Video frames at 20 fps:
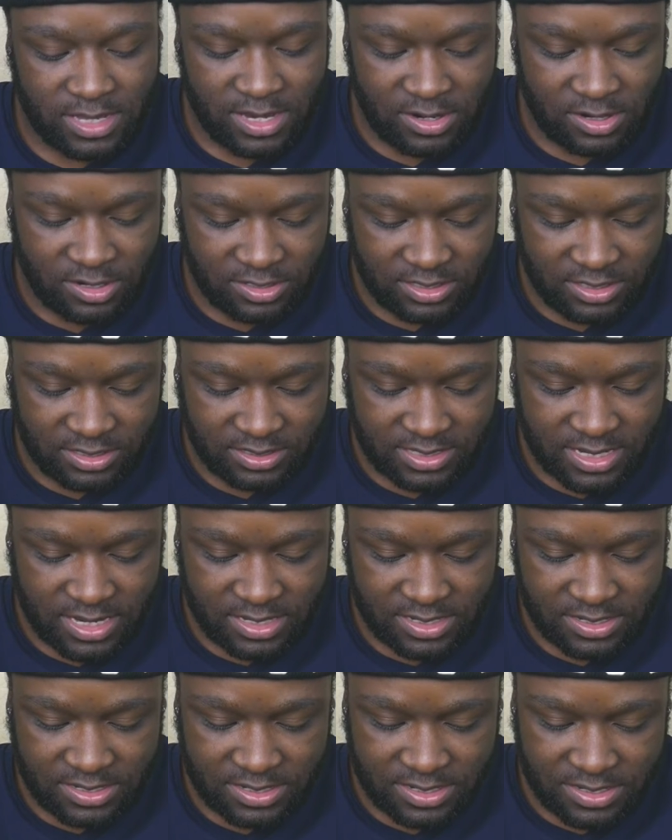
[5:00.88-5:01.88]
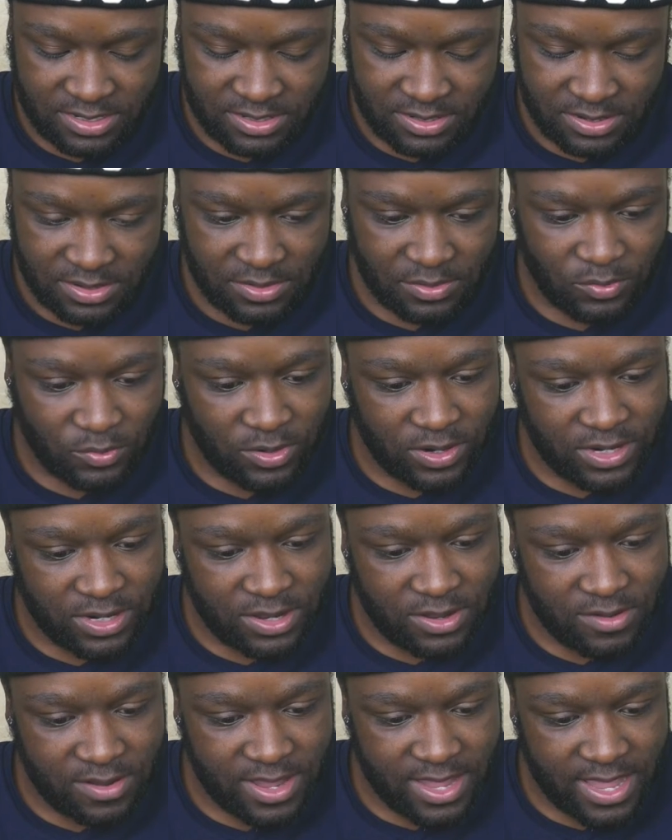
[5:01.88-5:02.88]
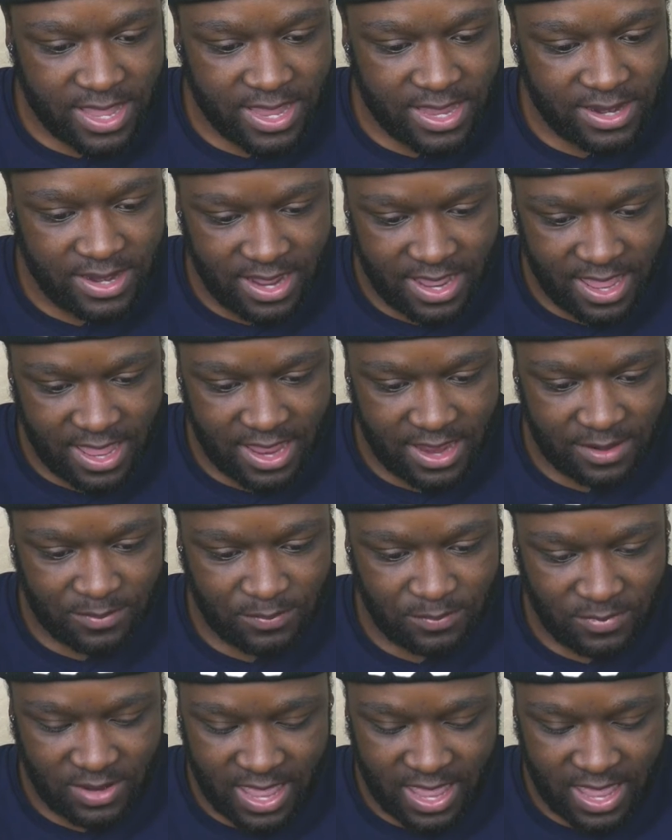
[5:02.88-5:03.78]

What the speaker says: energy sector, we're gonna go ahead and